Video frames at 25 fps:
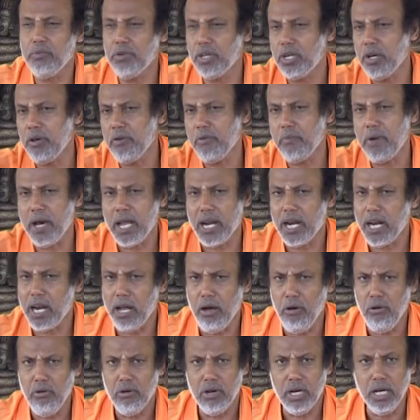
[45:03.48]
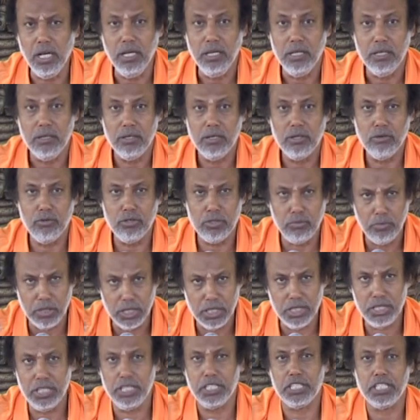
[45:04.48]
becoming man now, with
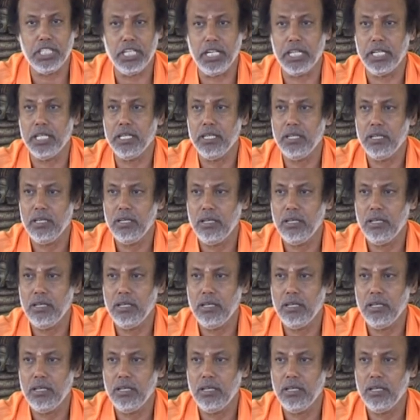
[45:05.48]
monkey they stayed.